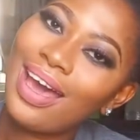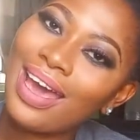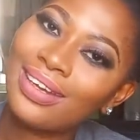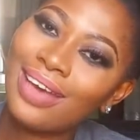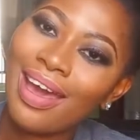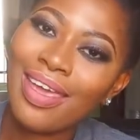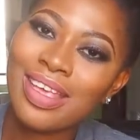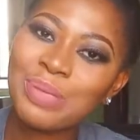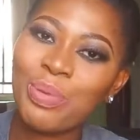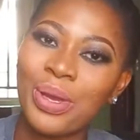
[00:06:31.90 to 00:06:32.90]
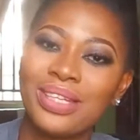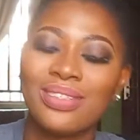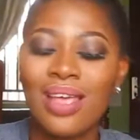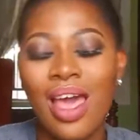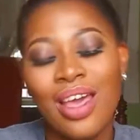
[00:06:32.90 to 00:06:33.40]
at the highest
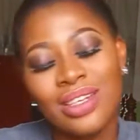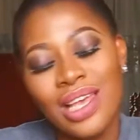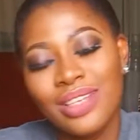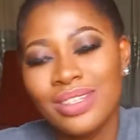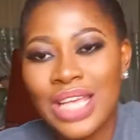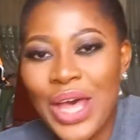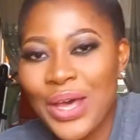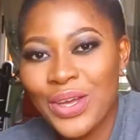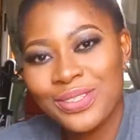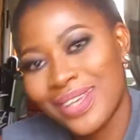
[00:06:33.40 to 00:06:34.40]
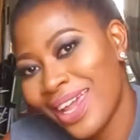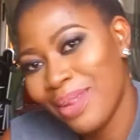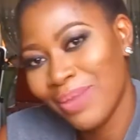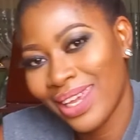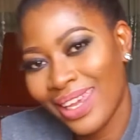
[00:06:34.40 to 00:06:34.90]
point. So
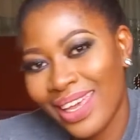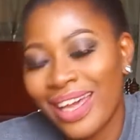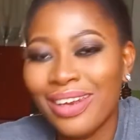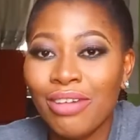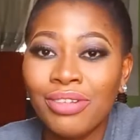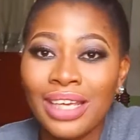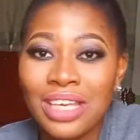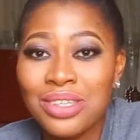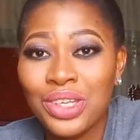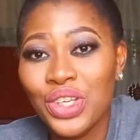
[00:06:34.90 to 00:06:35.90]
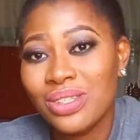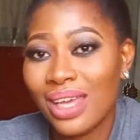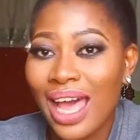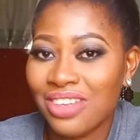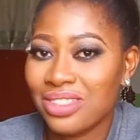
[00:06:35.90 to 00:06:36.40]
join me, and don't forget to use the
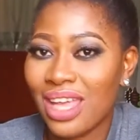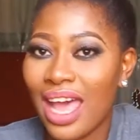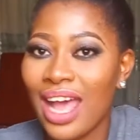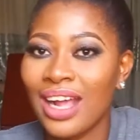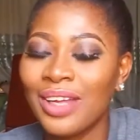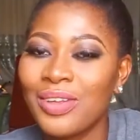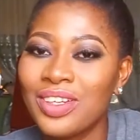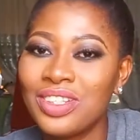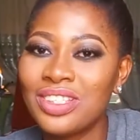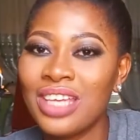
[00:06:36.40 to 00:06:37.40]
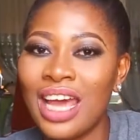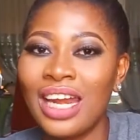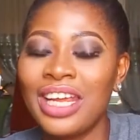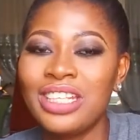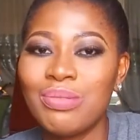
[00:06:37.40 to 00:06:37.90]
hashtag
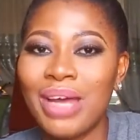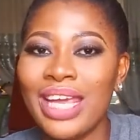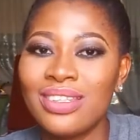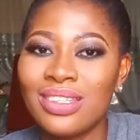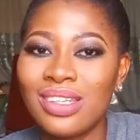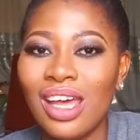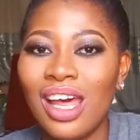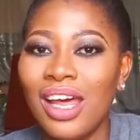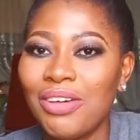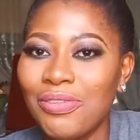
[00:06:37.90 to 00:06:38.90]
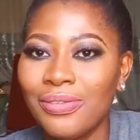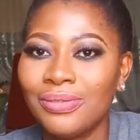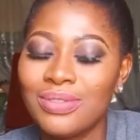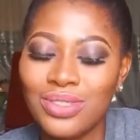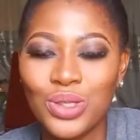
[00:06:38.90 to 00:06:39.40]

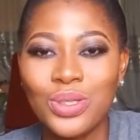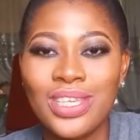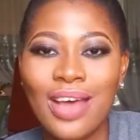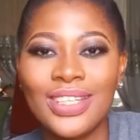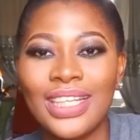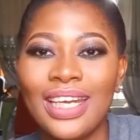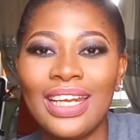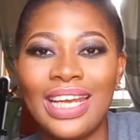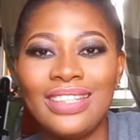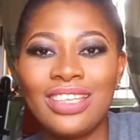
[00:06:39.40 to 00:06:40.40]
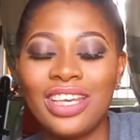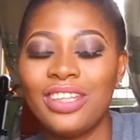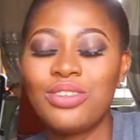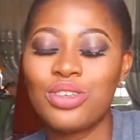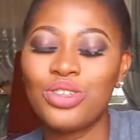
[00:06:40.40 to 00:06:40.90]

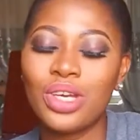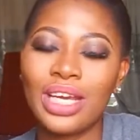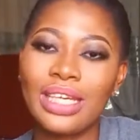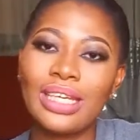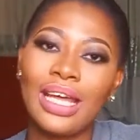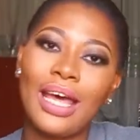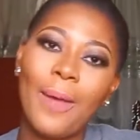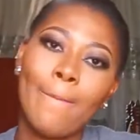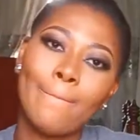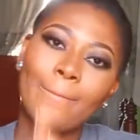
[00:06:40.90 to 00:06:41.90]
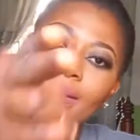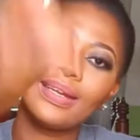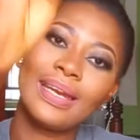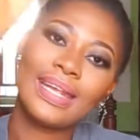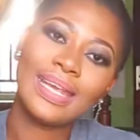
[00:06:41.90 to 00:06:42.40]
ChallengeMyself2019 to join the
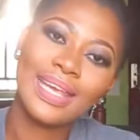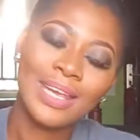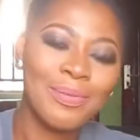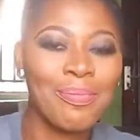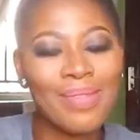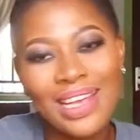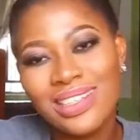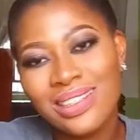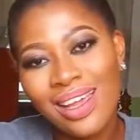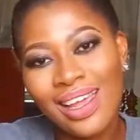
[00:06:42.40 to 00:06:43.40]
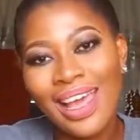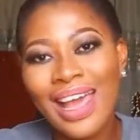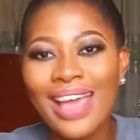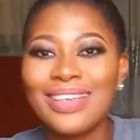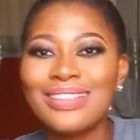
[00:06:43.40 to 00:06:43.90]
league. So
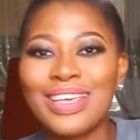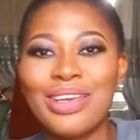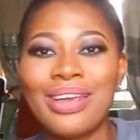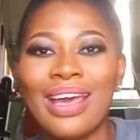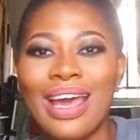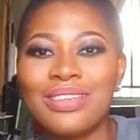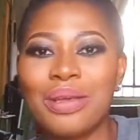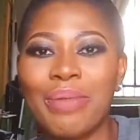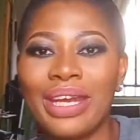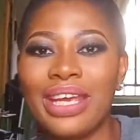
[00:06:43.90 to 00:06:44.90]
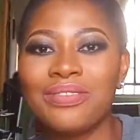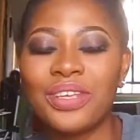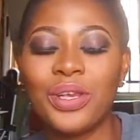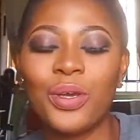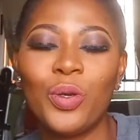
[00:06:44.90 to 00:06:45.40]
guys, see you guys on my next
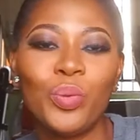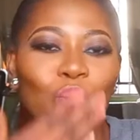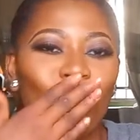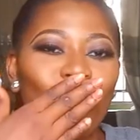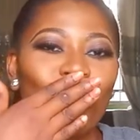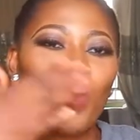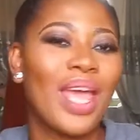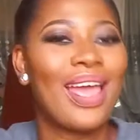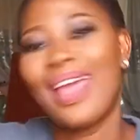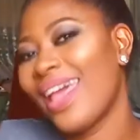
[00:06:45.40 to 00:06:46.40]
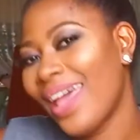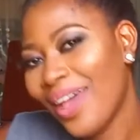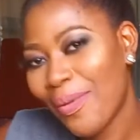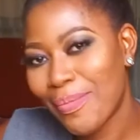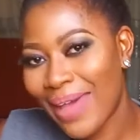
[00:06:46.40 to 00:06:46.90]
video.
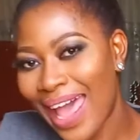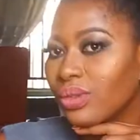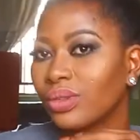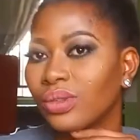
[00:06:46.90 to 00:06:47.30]
Bye.